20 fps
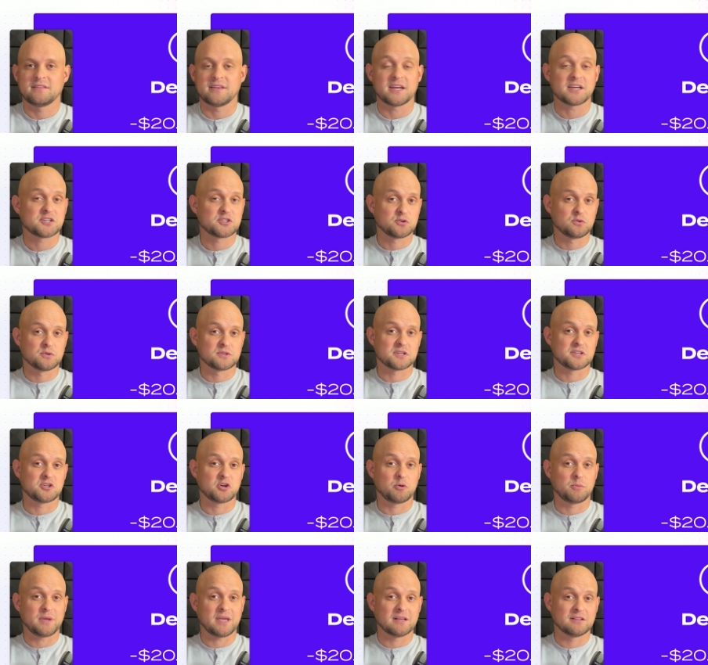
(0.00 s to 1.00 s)
The next tool is
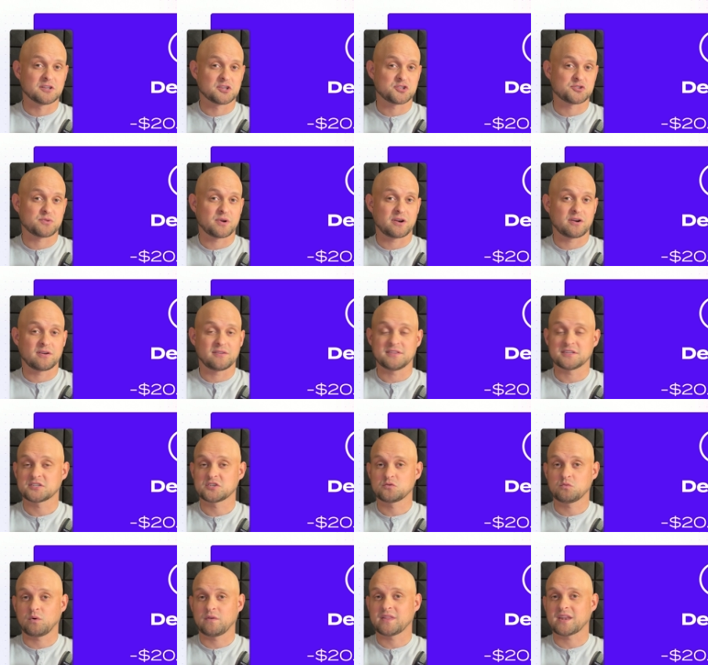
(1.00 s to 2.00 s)
Adobe Illustrator, and
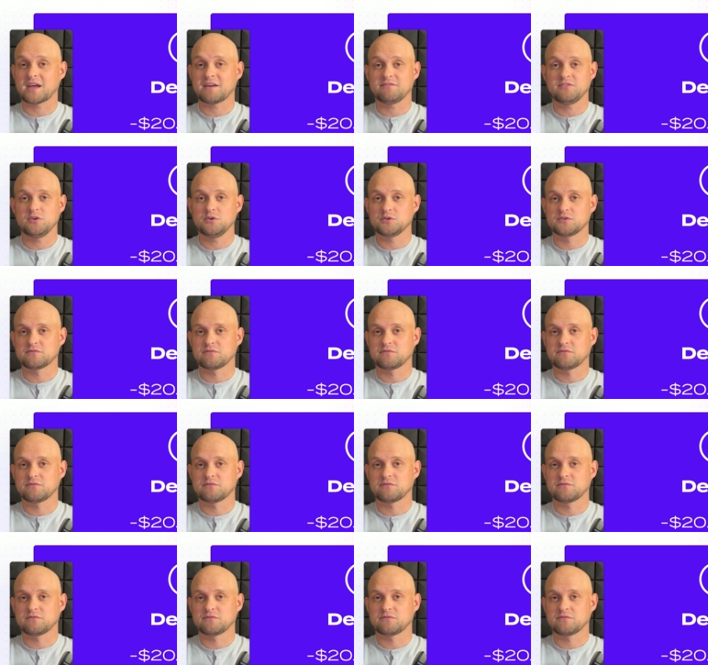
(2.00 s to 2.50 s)
this is one that I've used